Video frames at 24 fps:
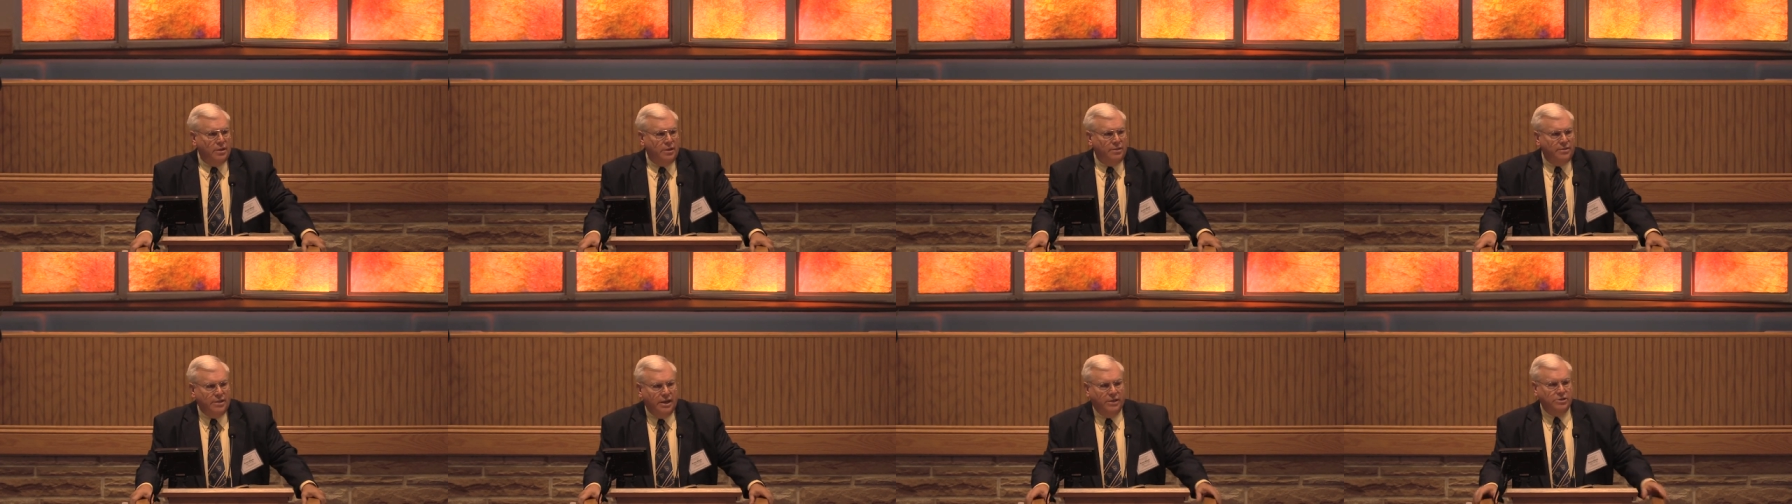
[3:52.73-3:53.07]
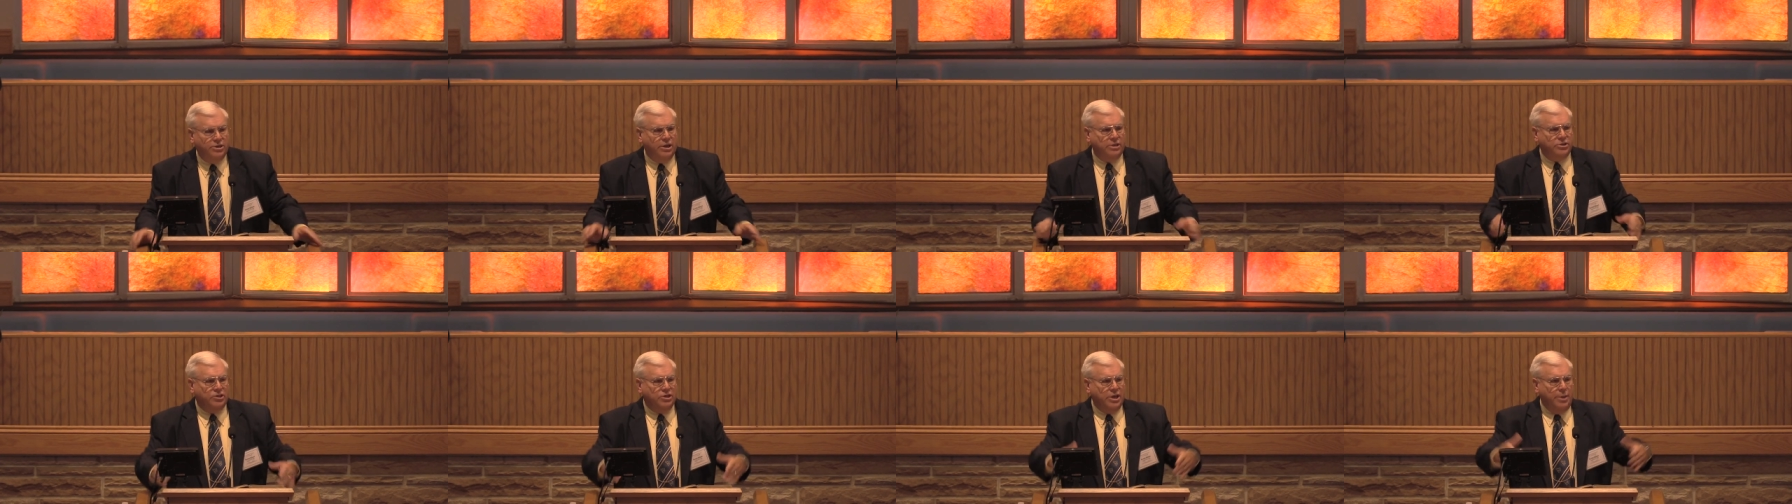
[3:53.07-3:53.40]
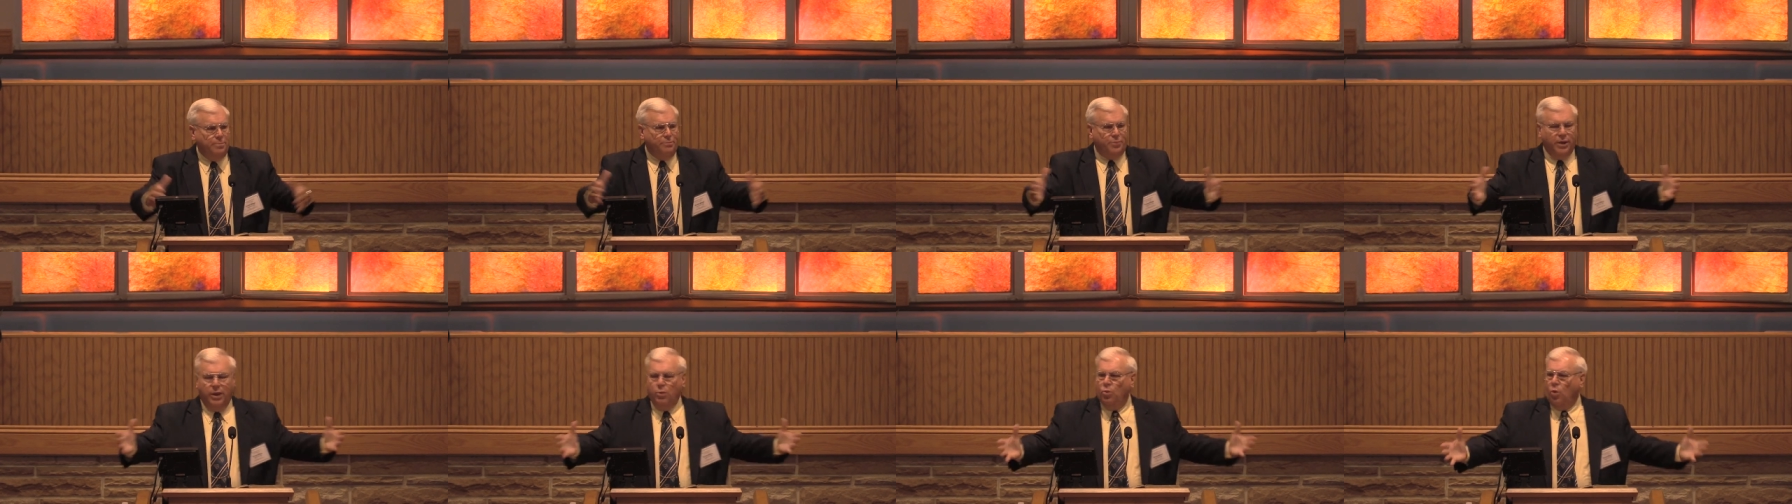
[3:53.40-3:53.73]
that just
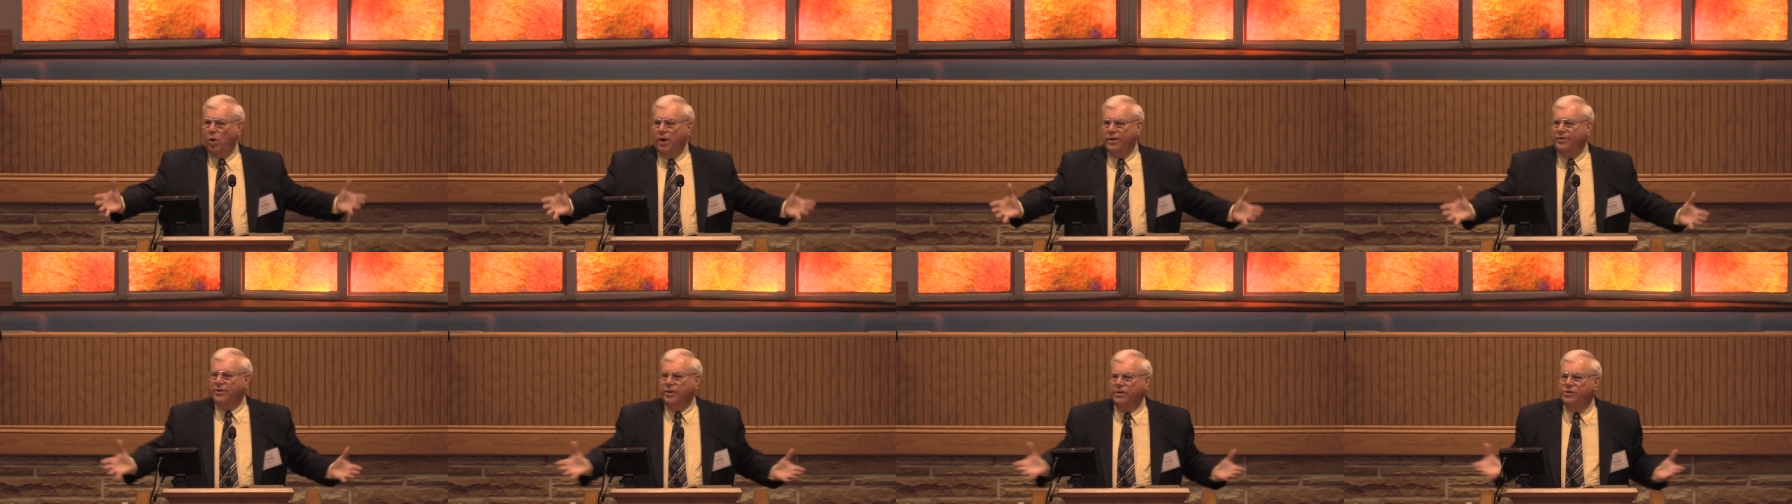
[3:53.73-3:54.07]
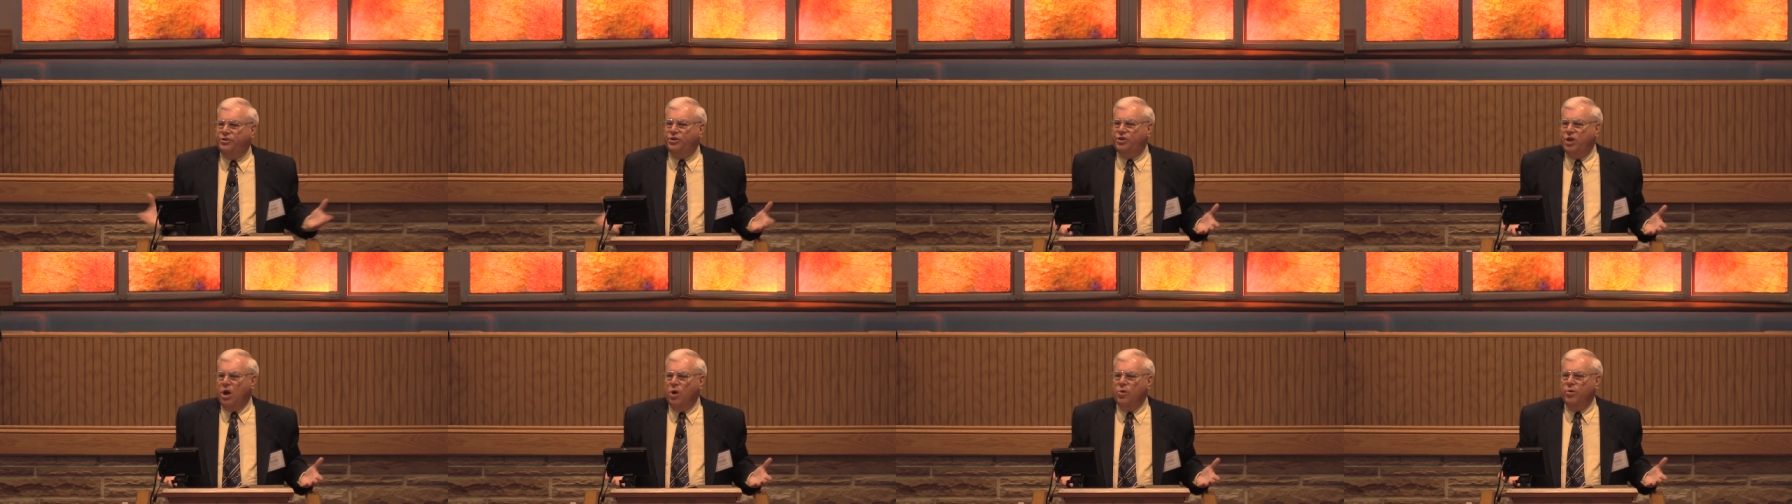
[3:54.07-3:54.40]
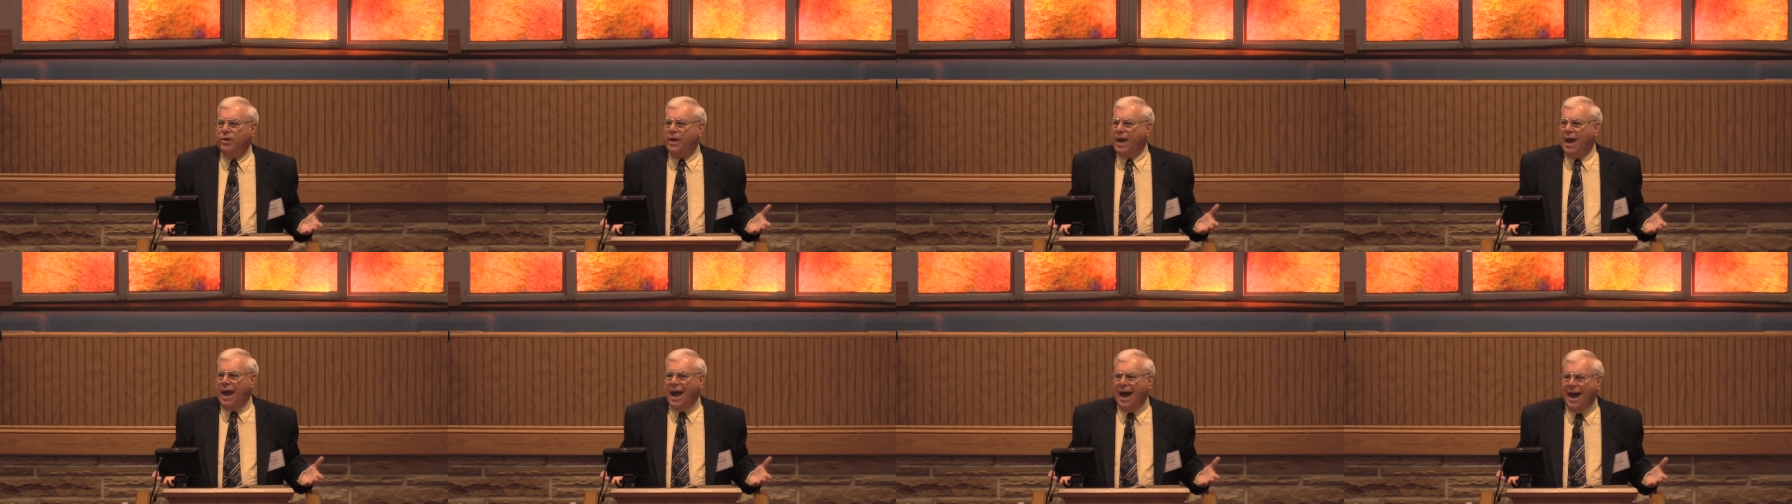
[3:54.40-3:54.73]
simply want to
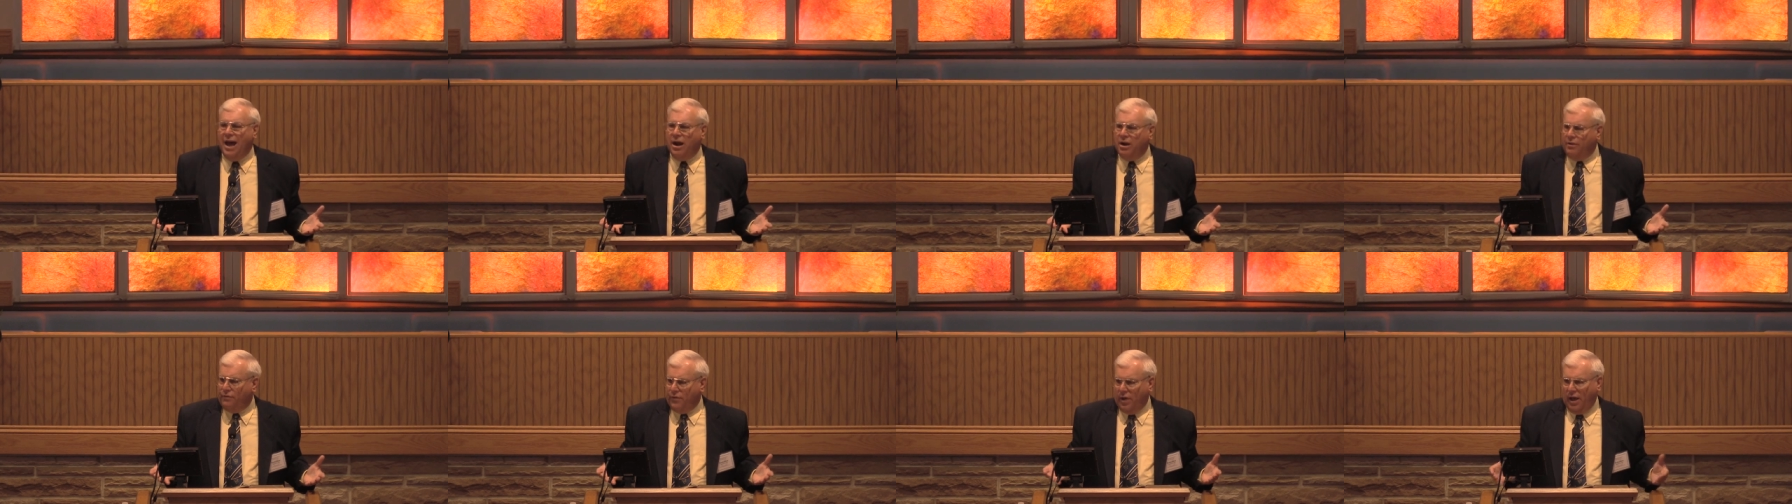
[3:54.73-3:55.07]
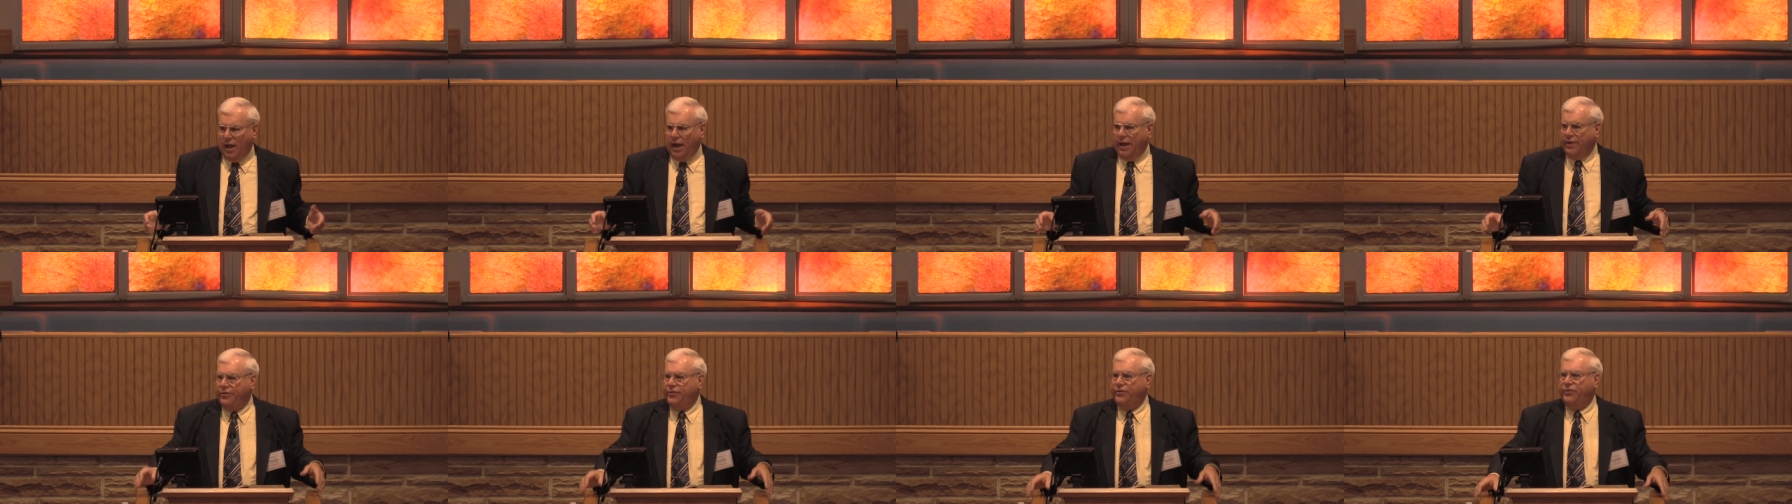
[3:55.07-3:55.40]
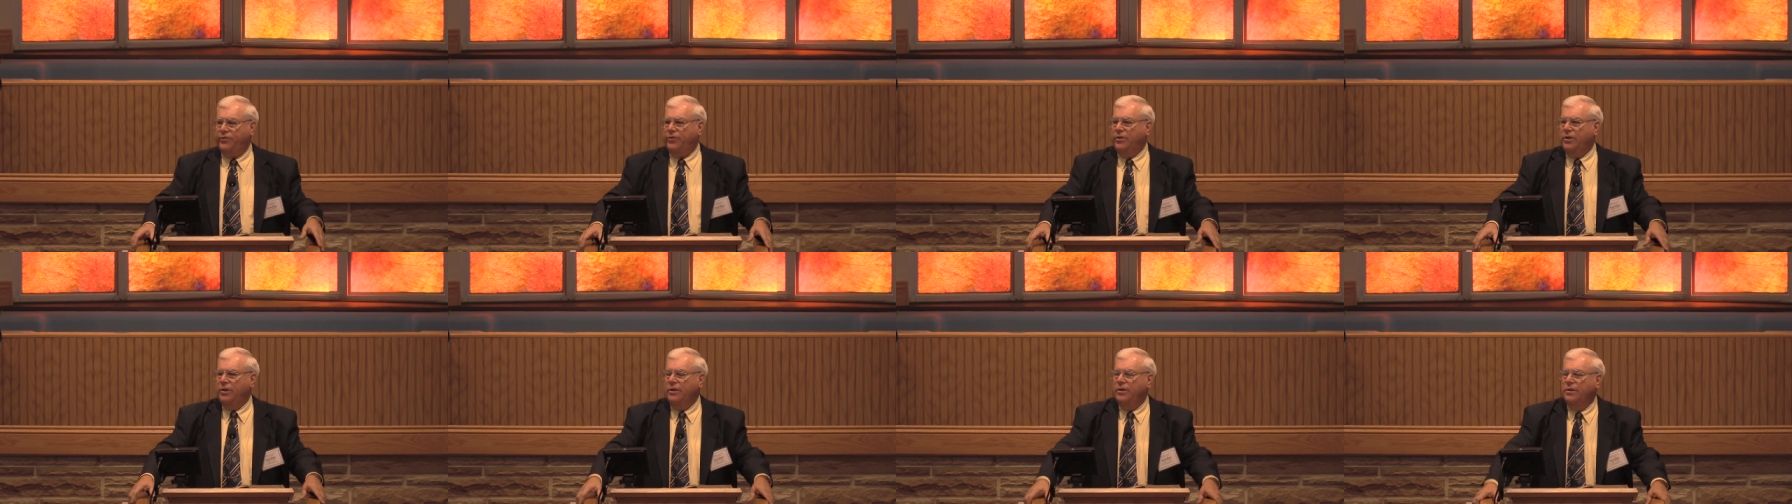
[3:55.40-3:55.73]
choke out of
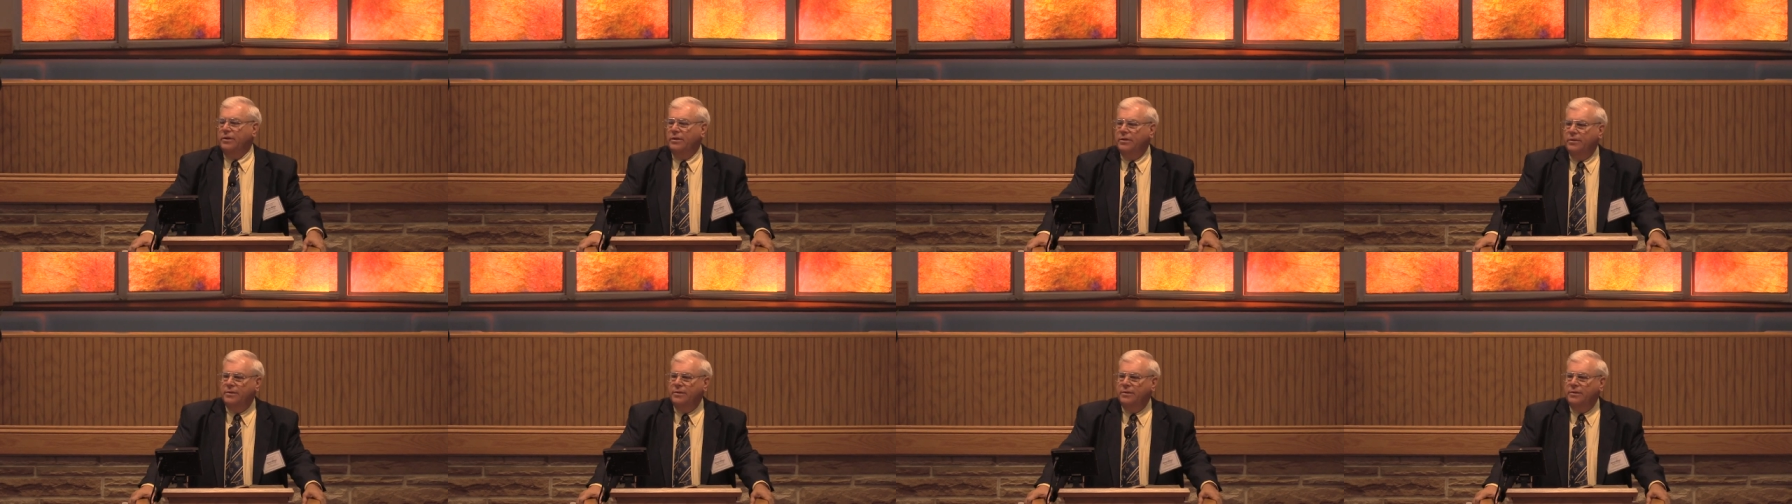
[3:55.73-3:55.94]
us